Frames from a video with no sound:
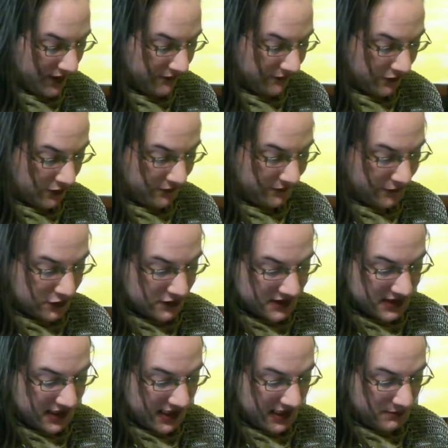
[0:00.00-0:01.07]
for the first
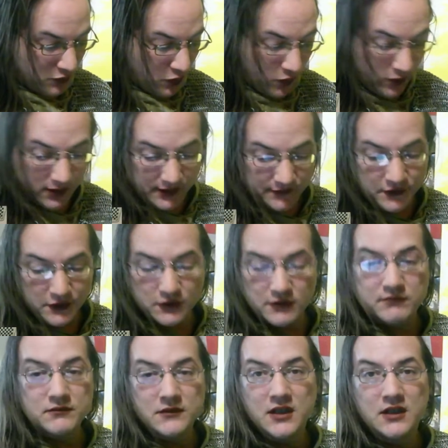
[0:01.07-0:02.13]
time, or if you're
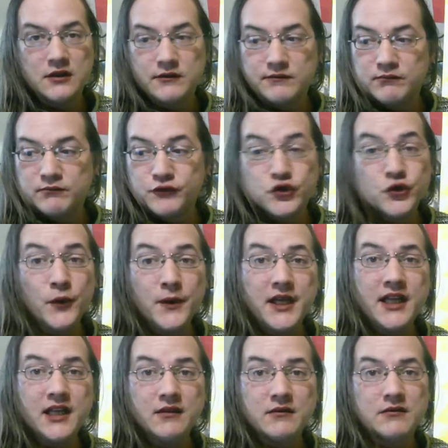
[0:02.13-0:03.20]

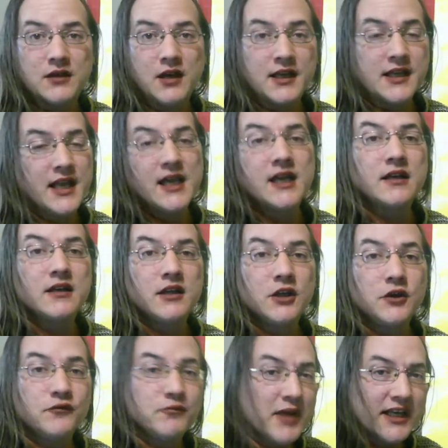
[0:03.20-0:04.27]
joining again,
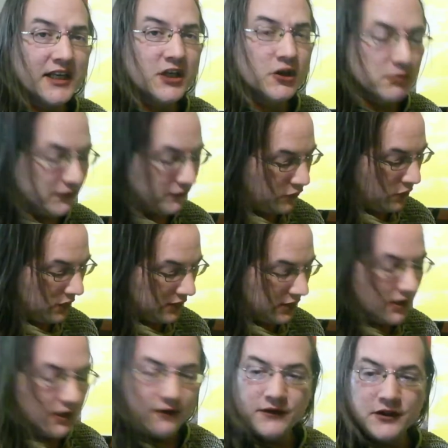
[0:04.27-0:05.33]
you've been here before,
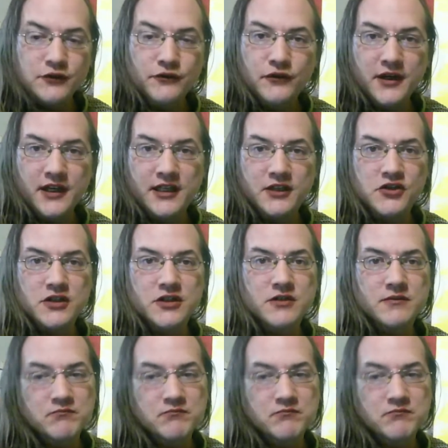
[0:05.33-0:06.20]
feel free to just